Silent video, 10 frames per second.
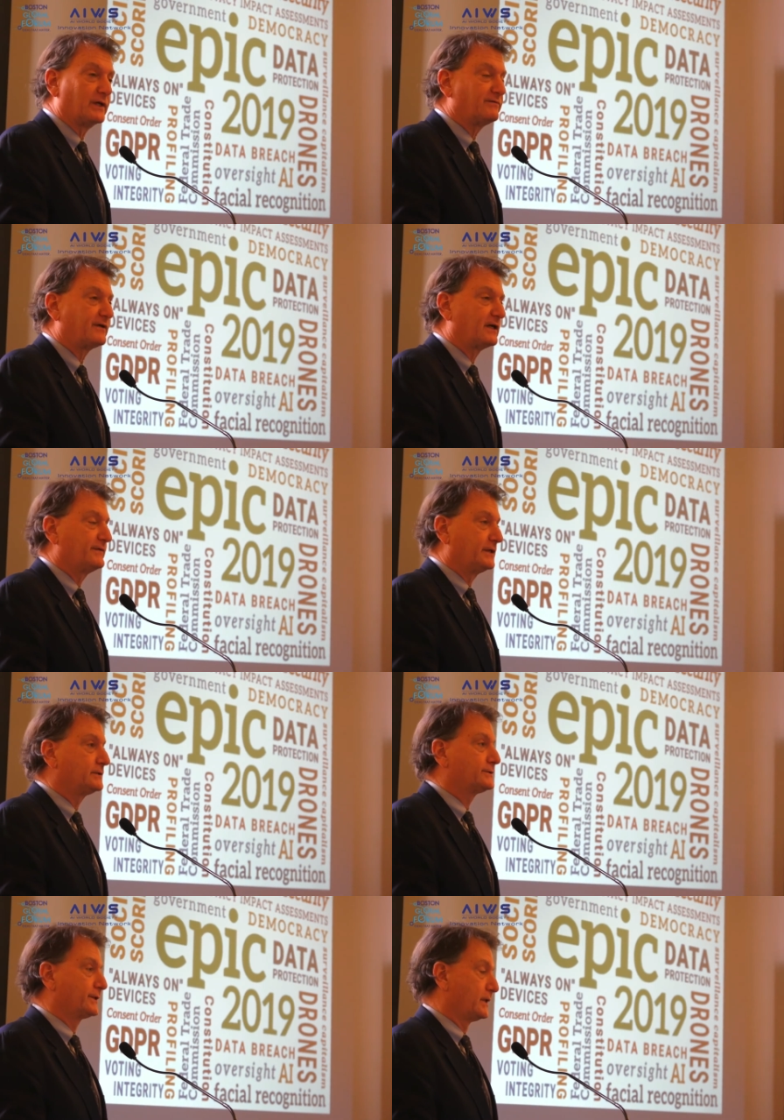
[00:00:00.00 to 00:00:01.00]
uh, to
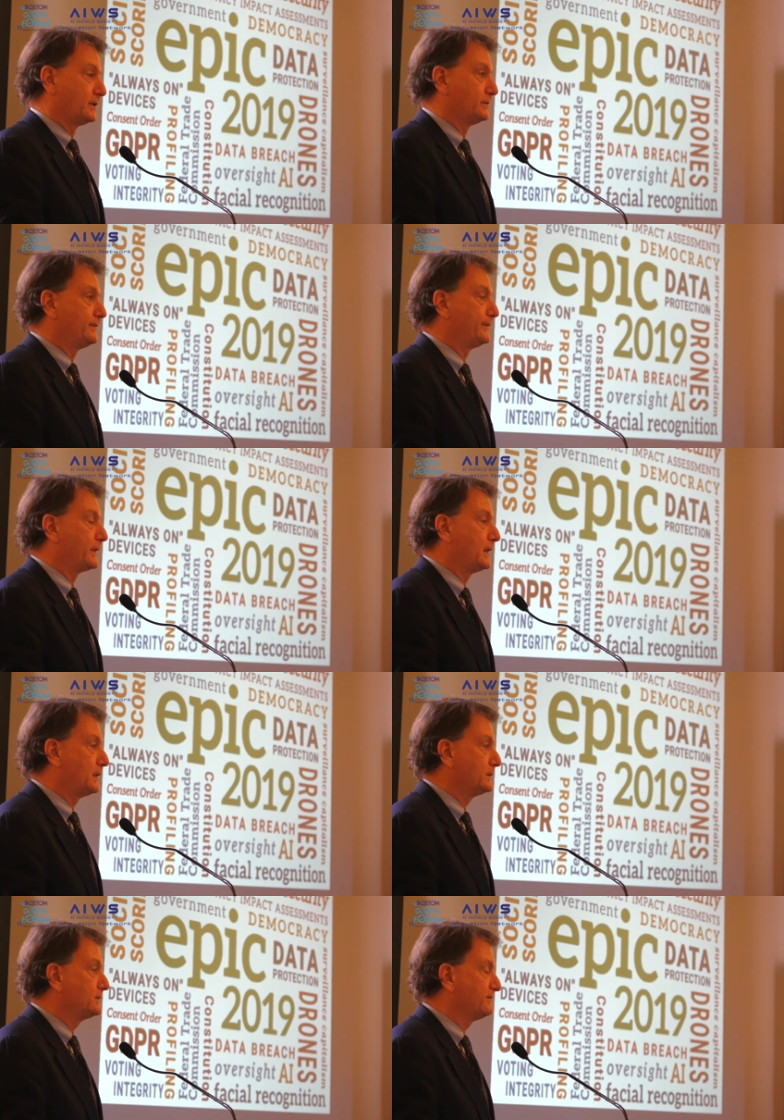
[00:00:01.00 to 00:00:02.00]
focus on
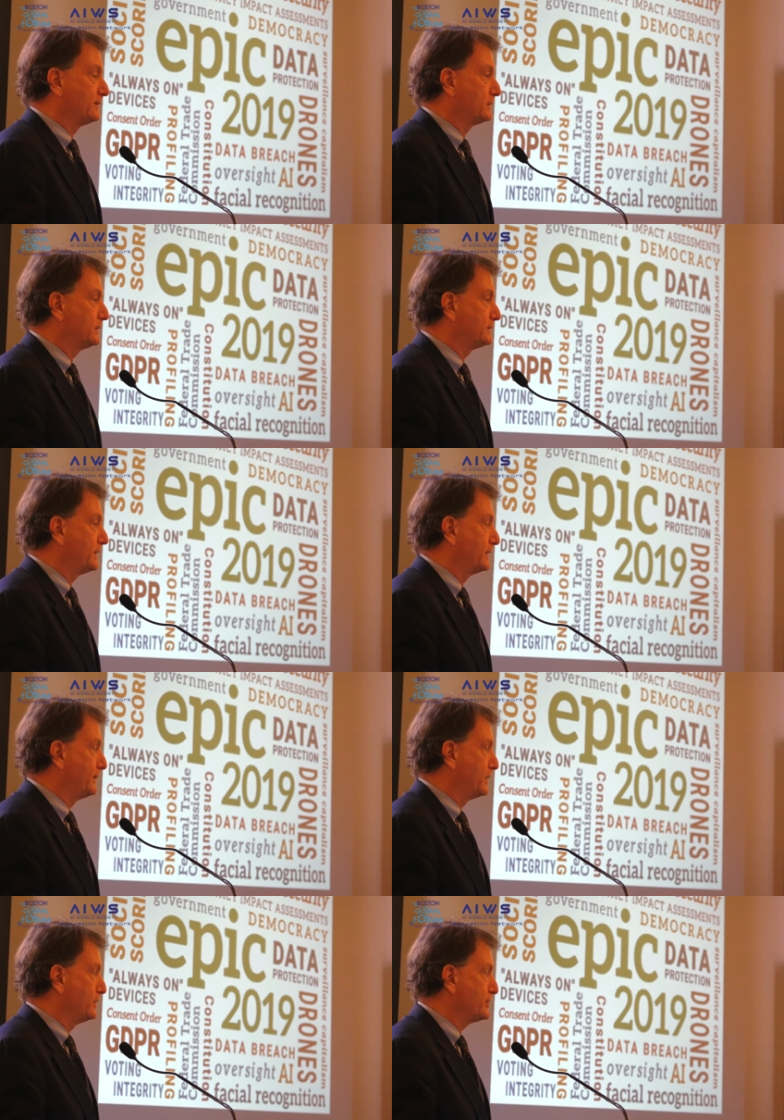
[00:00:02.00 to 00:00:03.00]
emerging uh,
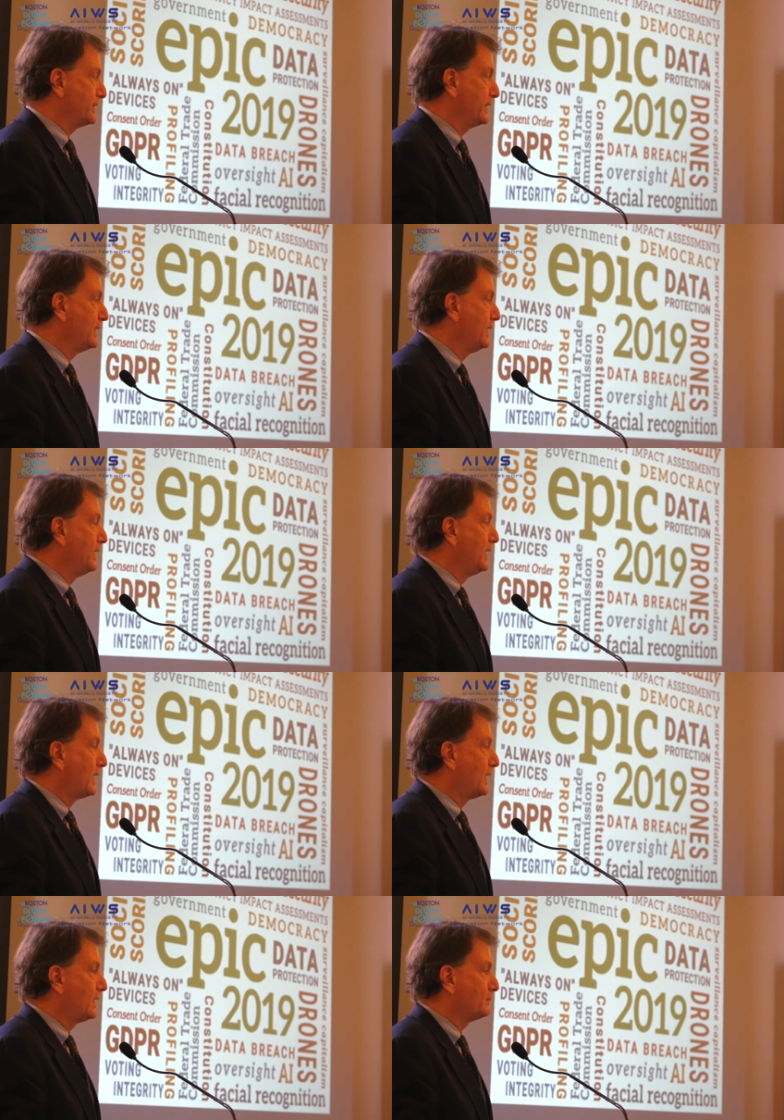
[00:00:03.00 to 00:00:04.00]
privacy and civil
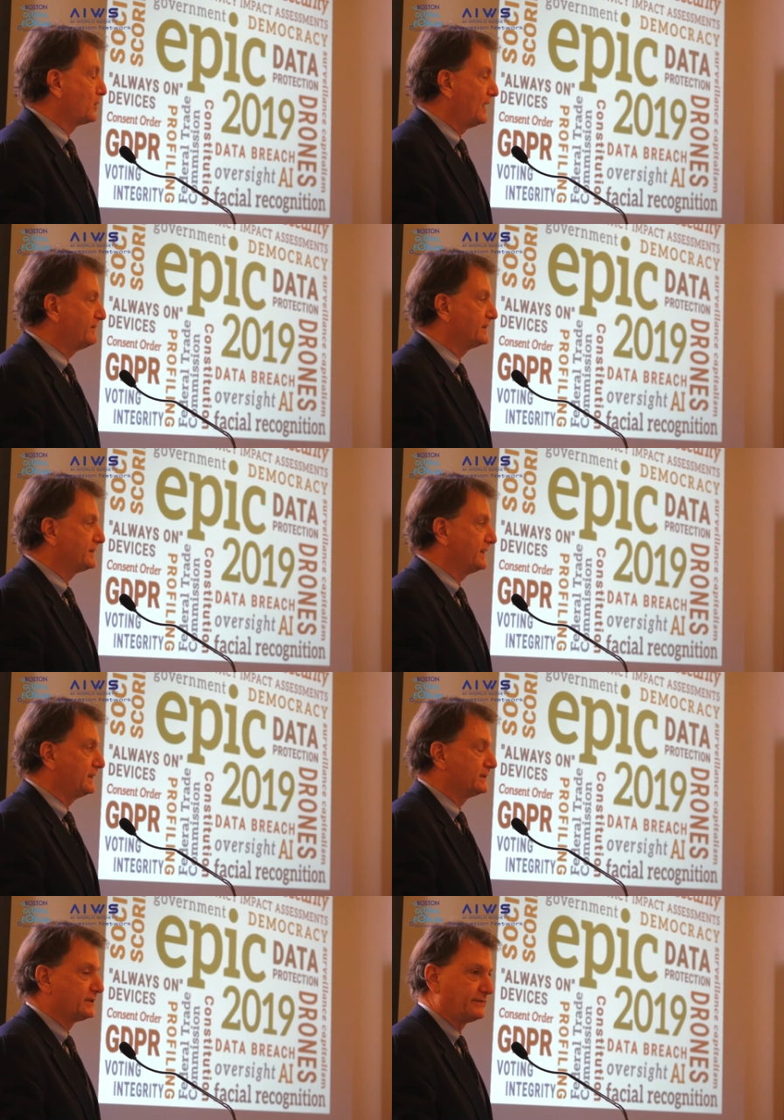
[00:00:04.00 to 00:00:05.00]
liberties issues.